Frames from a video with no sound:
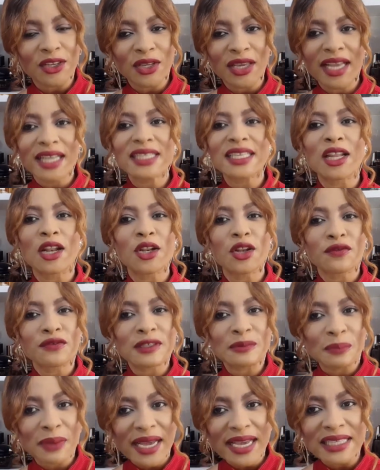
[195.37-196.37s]
You get a lot of
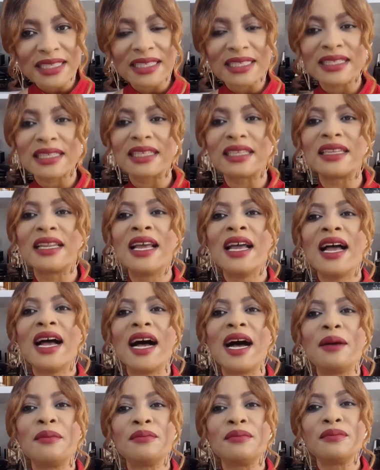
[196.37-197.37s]
spices in
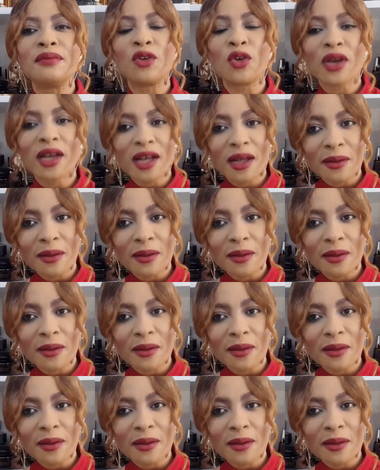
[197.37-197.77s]
local